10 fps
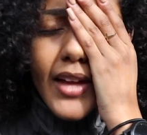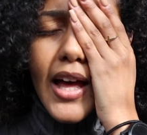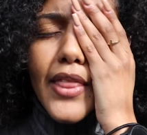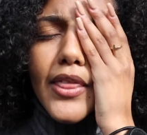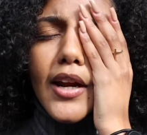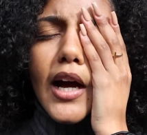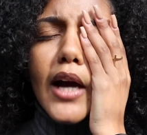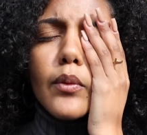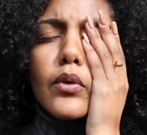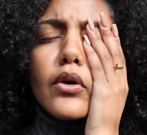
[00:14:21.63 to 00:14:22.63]
and then
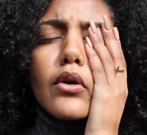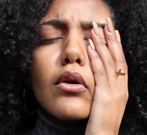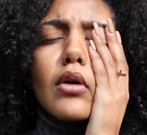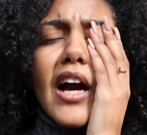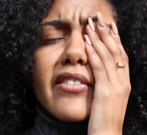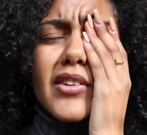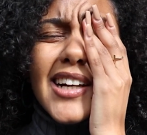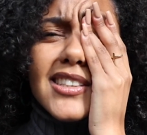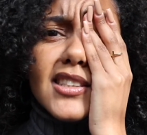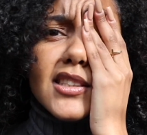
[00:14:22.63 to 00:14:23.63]
I will have you
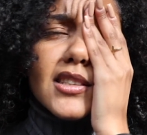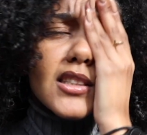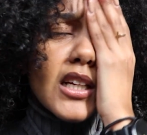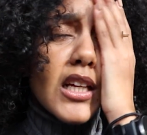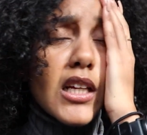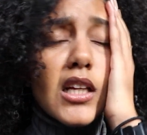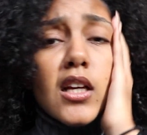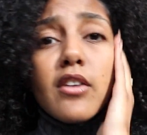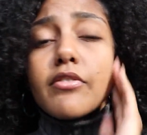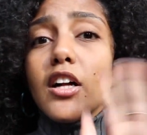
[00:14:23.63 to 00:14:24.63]
guys just
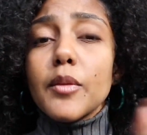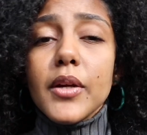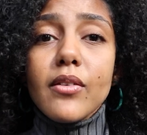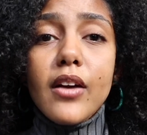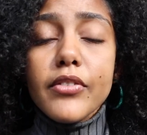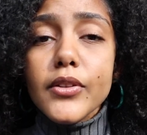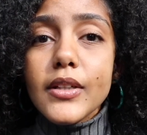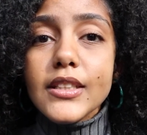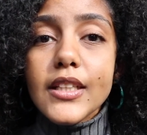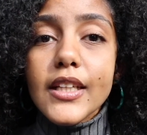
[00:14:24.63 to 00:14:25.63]
follow me around for the
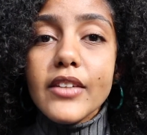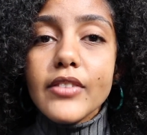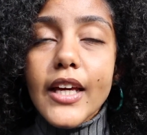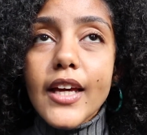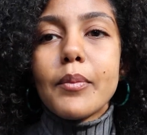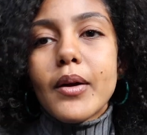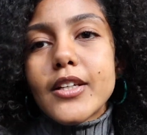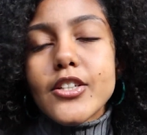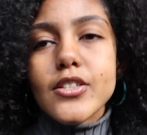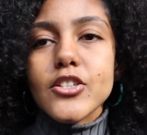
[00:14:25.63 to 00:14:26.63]
rest of the evening. I'll
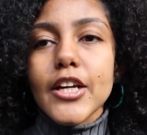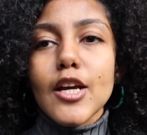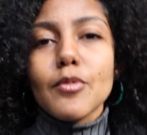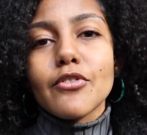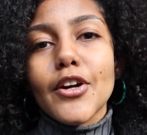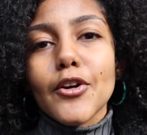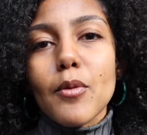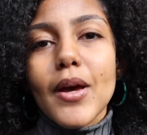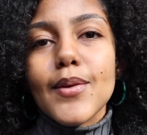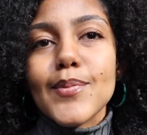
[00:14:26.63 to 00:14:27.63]
probably just check in before I go
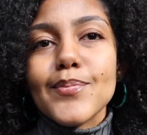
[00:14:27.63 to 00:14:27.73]
to bed.